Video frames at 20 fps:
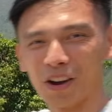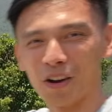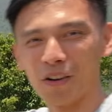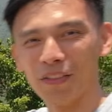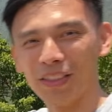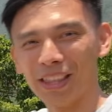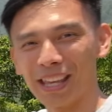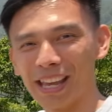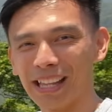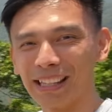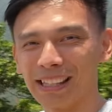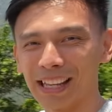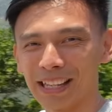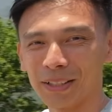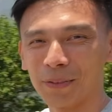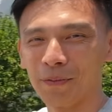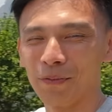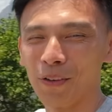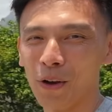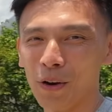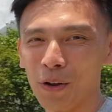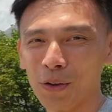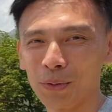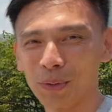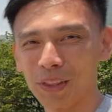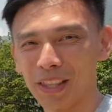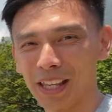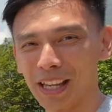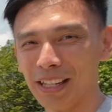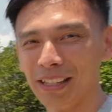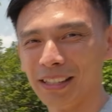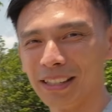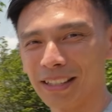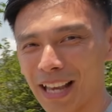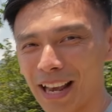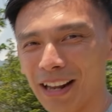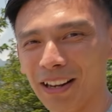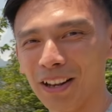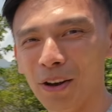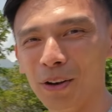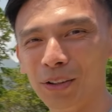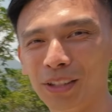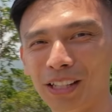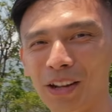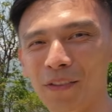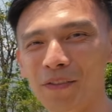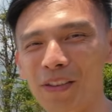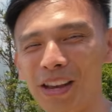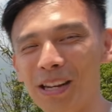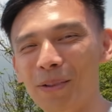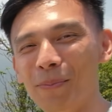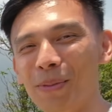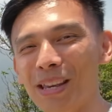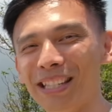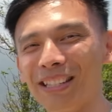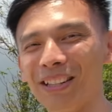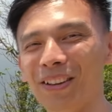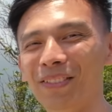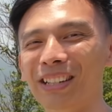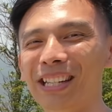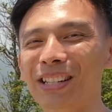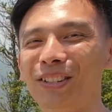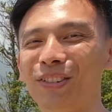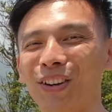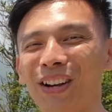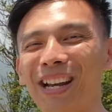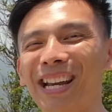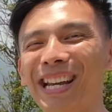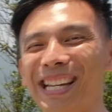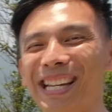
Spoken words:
over there and take some photos with it. Say hello to the Vietnamese lonely tree.